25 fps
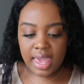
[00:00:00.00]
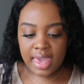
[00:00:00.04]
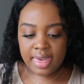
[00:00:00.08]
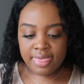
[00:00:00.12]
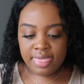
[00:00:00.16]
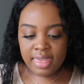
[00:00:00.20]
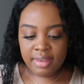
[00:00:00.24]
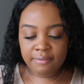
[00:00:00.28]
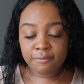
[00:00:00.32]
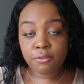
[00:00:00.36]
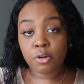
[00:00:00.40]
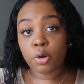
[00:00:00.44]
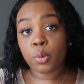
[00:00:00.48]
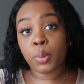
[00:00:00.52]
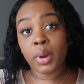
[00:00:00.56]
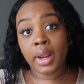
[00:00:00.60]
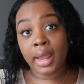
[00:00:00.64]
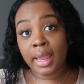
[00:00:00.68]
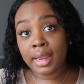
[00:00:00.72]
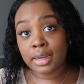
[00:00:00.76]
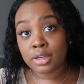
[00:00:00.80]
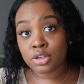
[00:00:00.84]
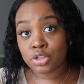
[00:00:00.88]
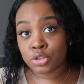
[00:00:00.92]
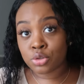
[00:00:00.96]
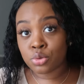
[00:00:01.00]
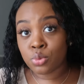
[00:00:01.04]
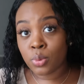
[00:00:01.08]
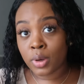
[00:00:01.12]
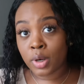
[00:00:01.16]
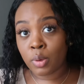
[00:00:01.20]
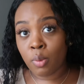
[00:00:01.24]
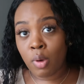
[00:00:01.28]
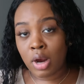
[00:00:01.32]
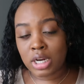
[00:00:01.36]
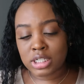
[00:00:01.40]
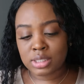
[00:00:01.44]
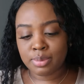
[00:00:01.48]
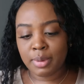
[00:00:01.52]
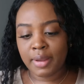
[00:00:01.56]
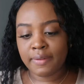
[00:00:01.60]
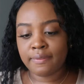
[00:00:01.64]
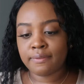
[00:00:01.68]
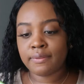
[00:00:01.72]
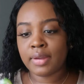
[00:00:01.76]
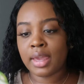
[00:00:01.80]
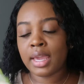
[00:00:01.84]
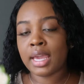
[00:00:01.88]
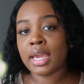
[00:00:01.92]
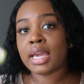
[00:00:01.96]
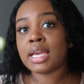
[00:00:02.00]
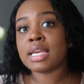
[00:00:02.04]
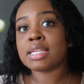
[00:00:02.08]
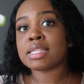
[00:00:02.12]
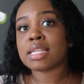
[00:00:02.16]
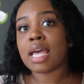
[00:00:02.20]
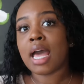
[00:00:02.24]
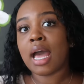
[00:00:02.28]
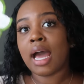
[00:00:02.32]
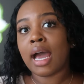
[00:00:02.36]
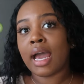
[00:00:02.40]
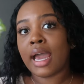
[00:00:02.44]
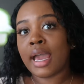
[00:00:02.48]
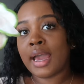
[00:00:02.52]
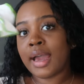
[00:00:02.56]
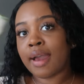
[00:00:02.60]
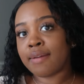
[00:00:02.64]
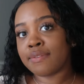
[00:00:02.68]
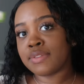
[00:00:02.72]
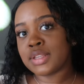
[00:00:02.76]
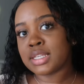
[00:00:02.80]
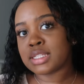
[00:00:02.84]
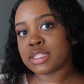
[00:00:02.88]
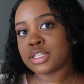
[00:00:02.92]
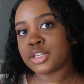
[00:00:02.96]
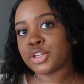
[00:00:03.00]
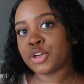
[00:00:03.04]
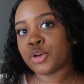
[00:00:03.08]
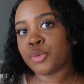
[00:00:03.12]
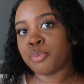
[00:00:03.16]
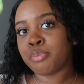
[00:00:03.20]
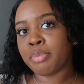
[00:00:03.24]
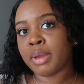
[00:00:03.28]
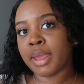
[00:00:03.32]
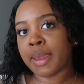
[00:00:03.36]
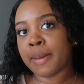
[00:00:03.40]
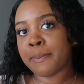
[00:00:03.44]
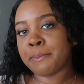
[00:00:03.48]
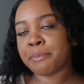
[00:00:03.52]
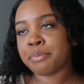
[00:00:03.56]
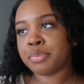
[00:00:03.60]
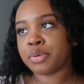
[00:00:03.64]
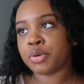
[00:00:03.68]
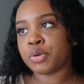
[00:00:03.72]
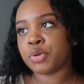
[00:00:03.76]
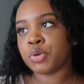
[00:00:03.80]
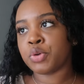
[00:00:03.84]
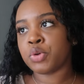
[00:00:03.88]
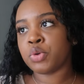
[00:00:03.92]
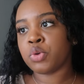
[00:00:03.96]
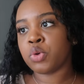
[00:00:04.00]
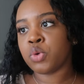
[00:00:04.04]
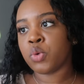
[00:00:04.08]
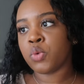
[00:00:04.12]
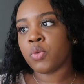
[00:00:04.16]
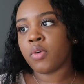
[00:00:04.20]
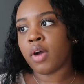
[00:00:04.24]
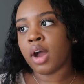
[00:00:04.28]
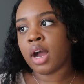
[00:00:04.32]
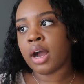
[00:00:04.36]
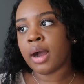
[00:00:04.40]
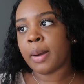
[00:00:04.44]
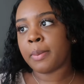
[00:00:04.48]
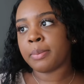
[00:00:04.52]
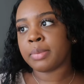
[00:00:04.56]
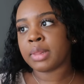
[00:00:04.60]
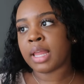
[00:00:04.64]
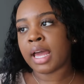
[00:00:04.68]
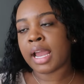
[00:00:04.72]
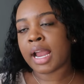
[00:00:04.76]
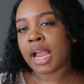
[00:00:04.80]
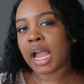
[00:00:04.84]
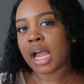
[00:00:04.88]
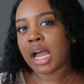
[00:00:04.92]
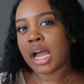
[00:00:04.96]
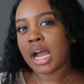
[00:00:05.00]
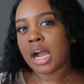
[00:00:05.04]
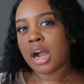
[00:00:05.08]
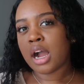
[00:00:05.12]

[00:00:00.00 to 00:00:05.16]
And then for when I do want to wash my face, I have these little bamboo, um, like,